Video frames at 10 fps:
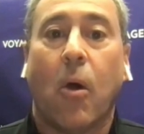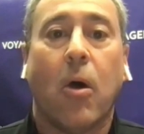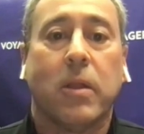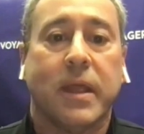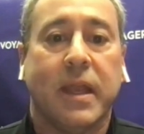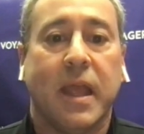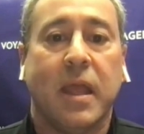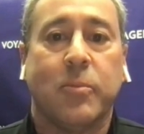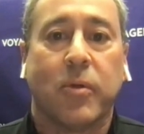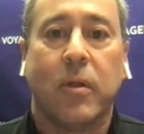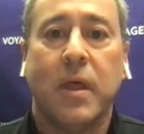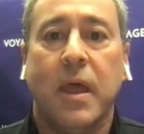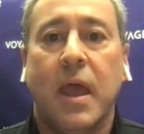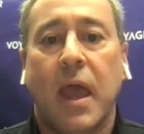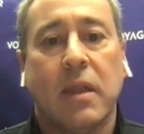all in April.
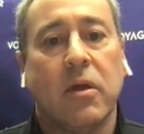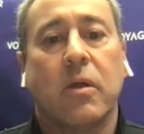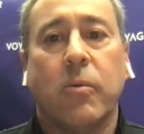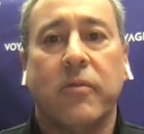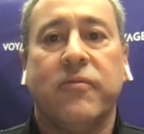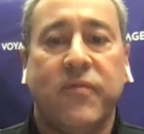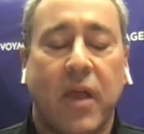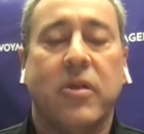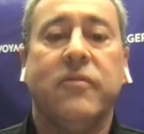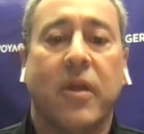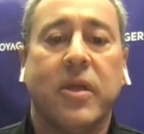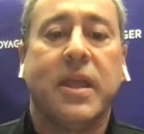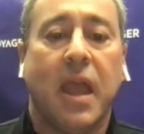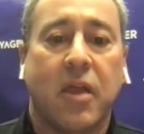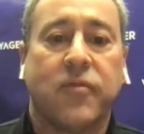And look, we're very, very
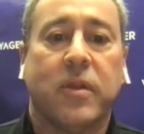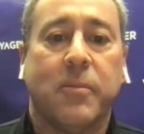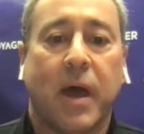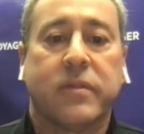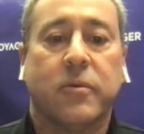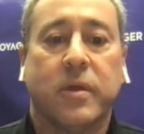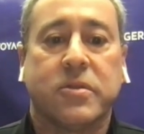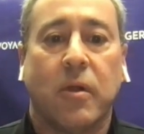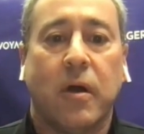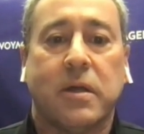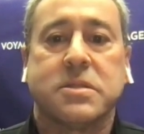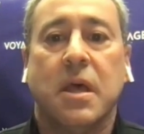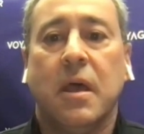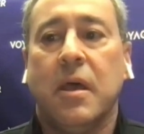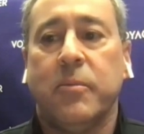careful about the
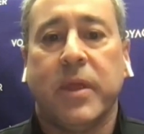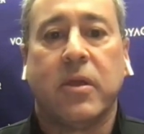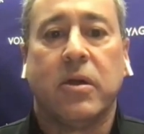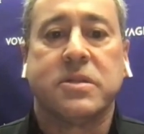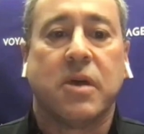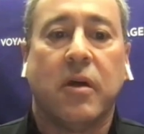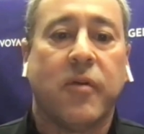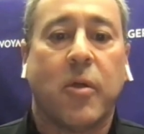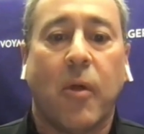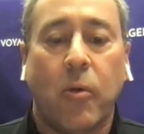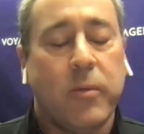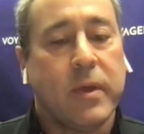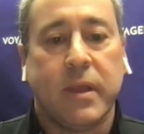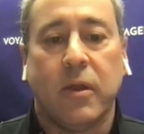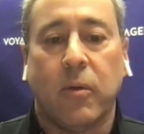withdrawals because of our
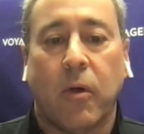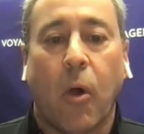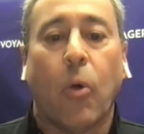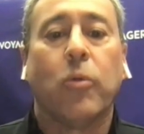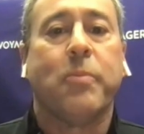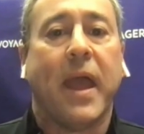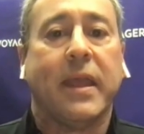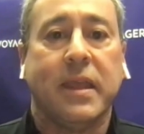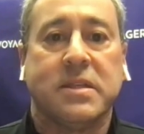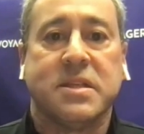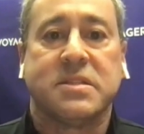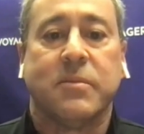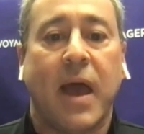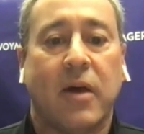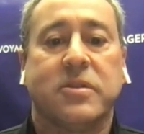own, you know, old banking
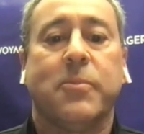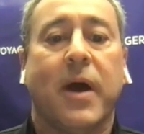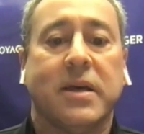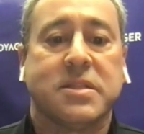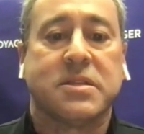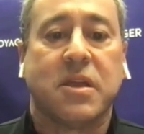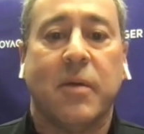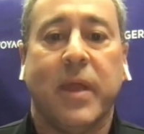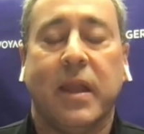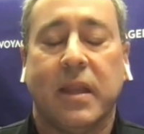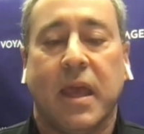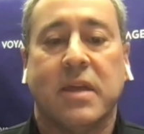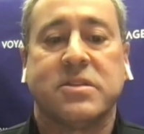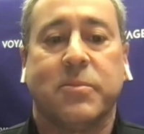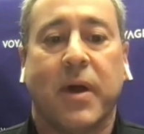system, how deposits come in and
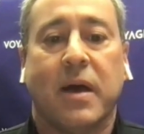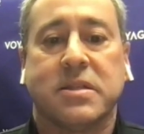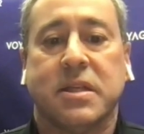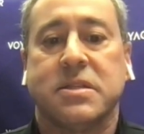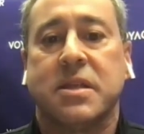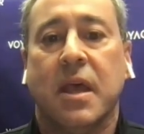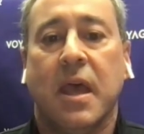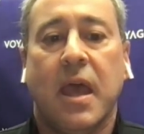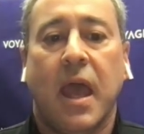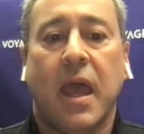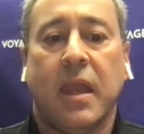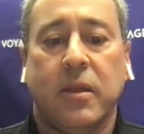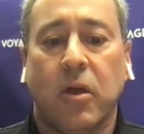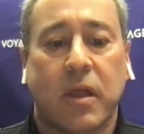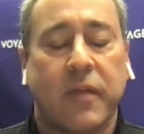cash deposits.
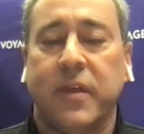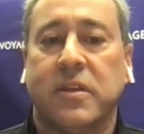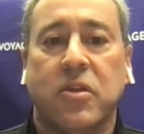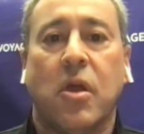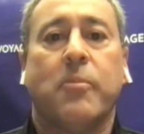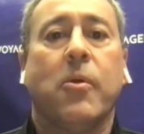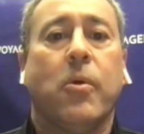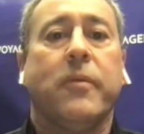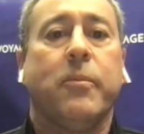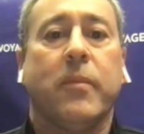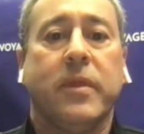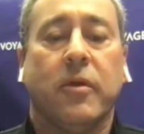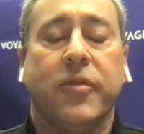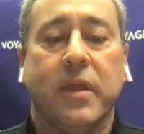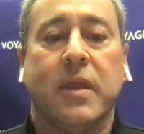And look, I think the number one,
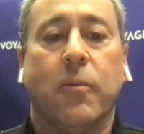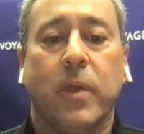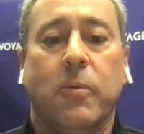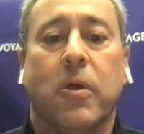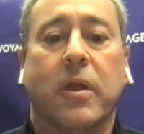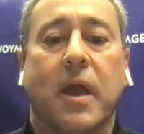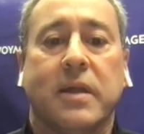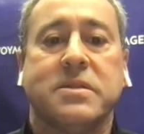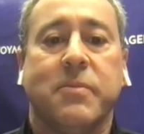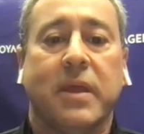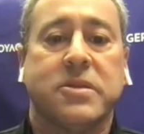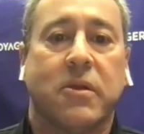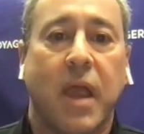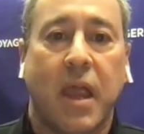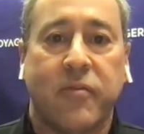you know, thing that we work on to make
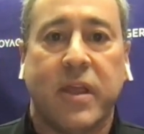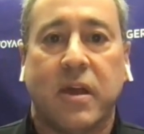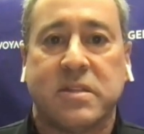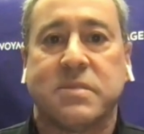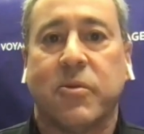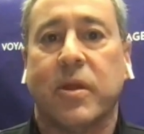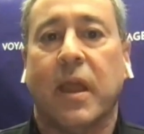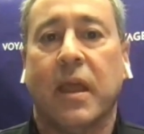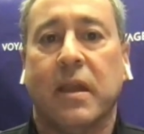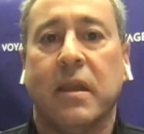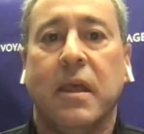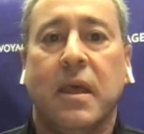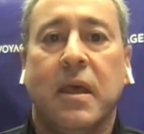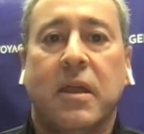sure every customer and